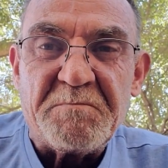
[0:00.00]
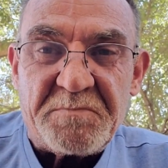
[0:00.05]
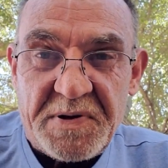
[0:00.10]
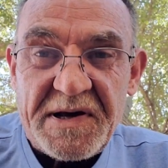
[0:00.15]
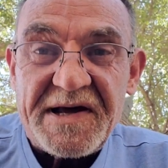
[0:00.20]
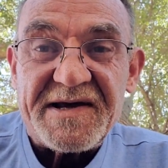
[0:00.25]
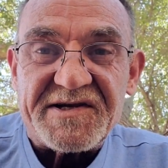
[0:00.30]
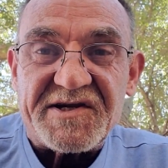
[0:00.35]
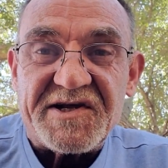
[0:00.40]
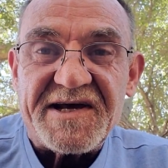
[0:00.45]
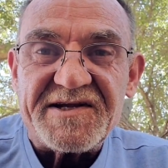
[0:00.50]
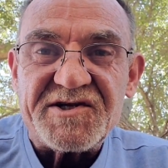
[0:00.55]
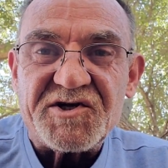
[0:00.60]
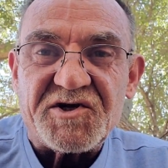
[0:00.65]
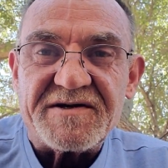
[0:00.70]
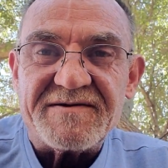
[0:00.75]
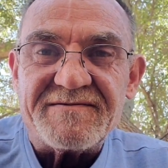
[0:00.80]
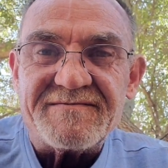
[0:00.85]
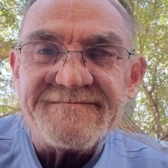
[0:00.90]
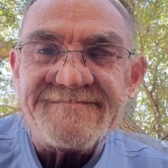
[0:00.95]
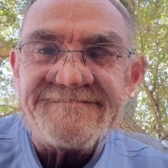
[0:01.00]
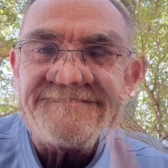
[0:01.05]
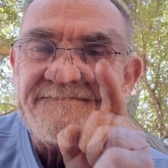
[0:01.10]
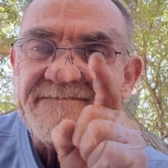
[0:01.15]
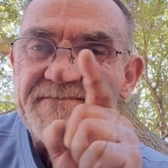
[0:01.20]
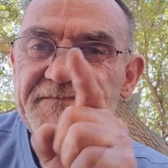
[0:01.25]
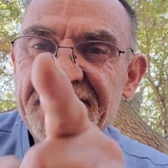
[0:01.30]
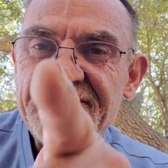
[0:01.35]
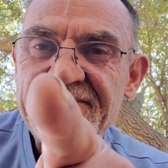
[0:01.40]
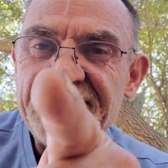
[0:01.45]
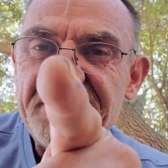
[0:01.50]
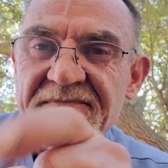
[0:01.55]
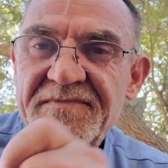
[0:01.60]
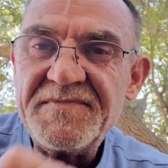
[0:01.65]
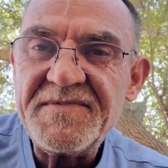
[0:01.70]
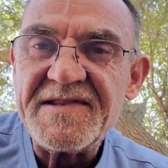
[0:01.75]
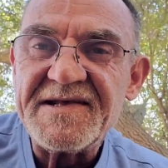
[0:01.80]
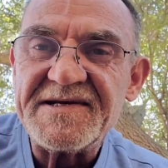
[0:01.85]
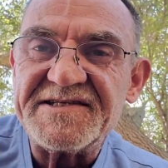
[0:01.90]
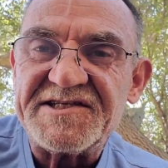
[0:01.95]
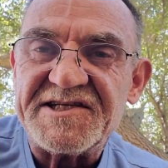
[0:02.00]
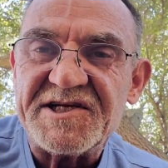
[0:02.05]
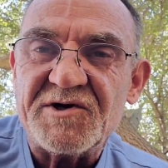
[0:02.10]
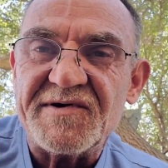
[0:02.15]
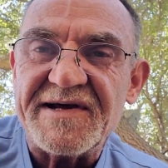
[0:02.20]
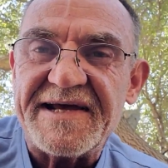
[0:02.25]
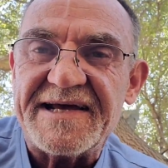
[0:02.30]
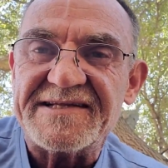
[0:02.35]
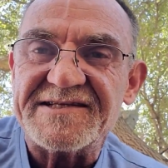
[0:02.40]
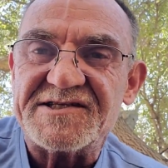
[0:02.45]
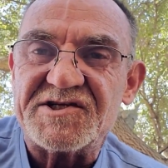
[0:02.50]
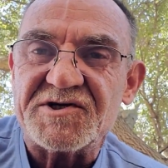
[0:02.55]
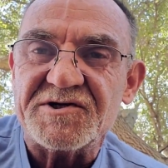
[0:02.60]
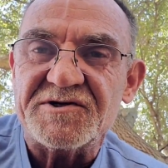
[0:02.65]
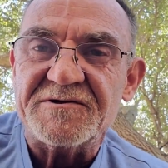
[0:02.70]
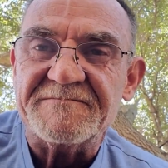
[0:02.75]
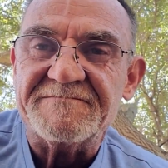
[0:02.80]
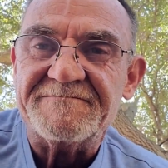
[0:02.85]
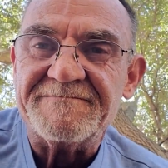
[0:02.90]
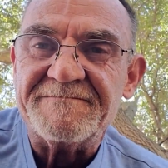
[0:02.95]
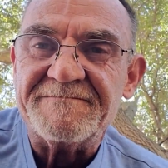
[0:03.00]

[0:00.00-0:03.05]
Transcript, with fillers: Pay attention. See you again soon.